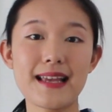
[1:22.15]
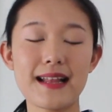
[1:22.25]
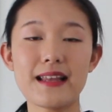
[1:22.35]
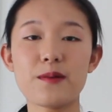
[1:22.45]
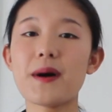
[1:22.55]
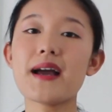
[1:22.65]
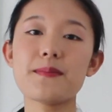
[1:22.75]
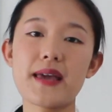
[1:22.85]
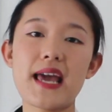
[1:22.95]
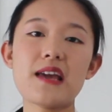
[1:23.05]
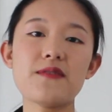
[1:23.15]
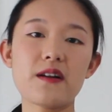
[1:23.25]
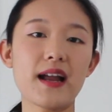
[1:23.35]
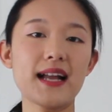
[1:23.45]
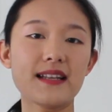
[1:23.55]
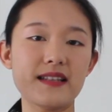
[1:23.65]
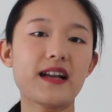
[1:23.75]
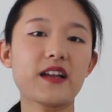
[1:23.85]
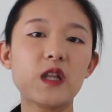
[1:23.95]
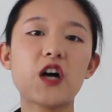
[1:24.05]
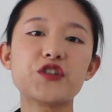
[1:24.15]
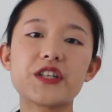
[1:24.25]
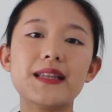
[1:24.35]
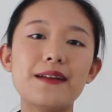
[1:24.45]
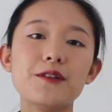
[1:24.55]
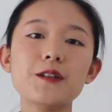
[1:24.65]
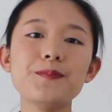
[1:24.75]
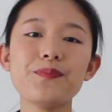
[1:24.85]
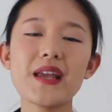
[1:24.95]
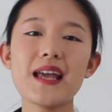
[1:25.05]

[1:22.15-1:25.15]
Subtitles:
and their buying behavior at a psychological level.